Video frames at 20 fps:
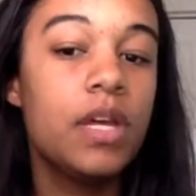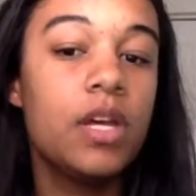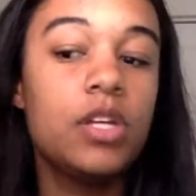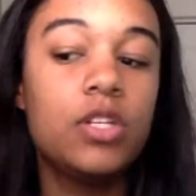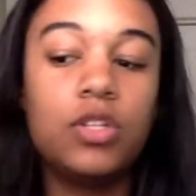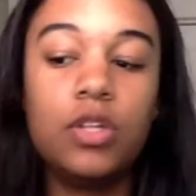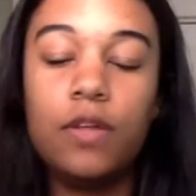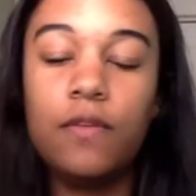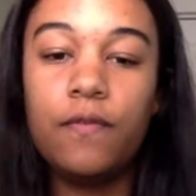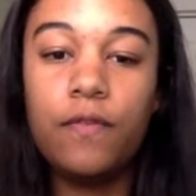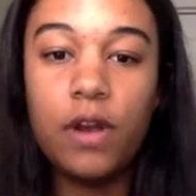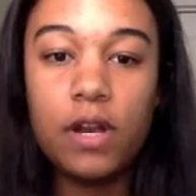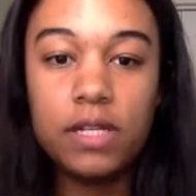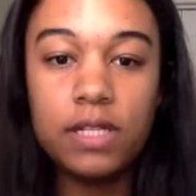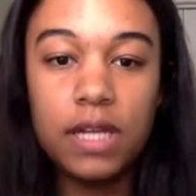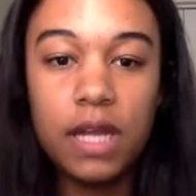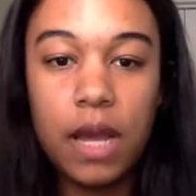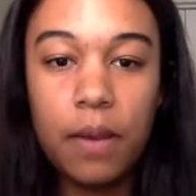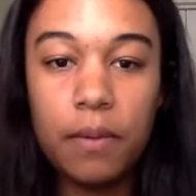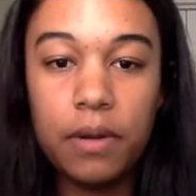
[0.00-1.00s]
So the first
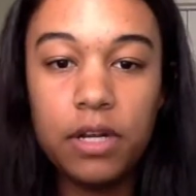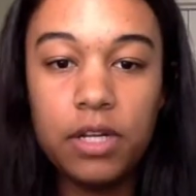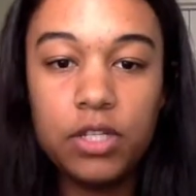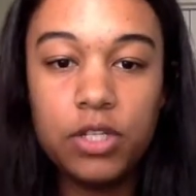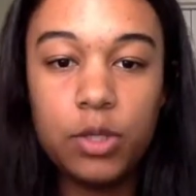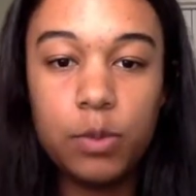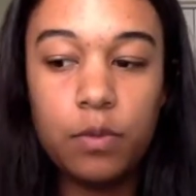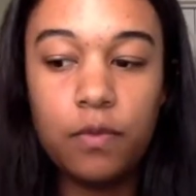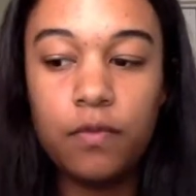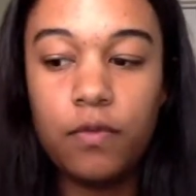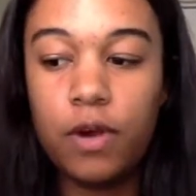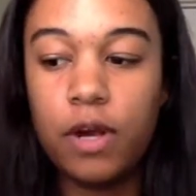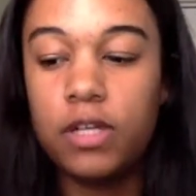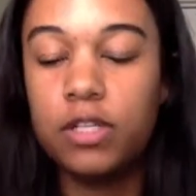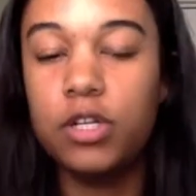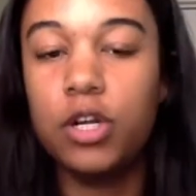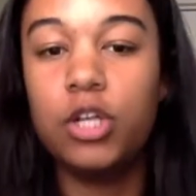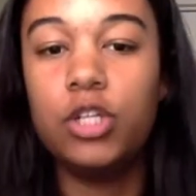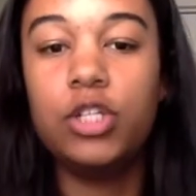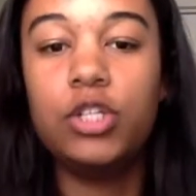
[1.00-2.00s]
thing I'm going to do before I
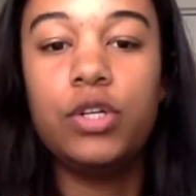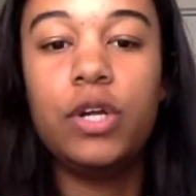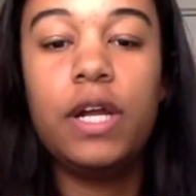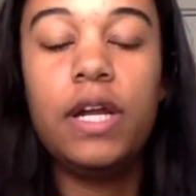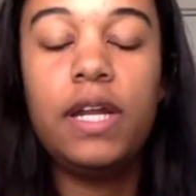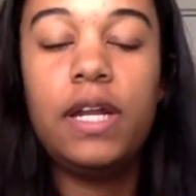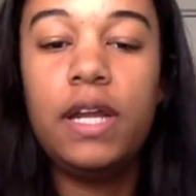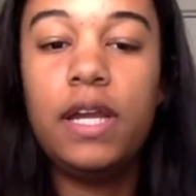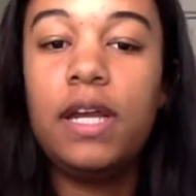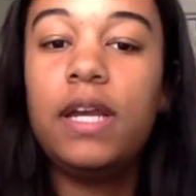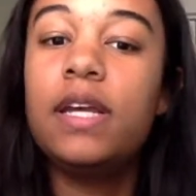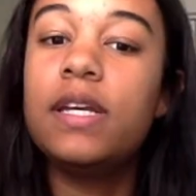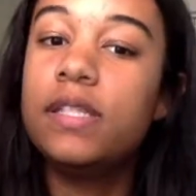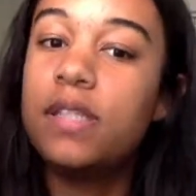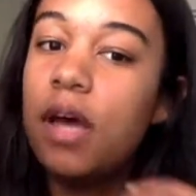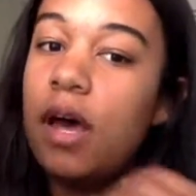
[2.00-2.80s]
start straightening is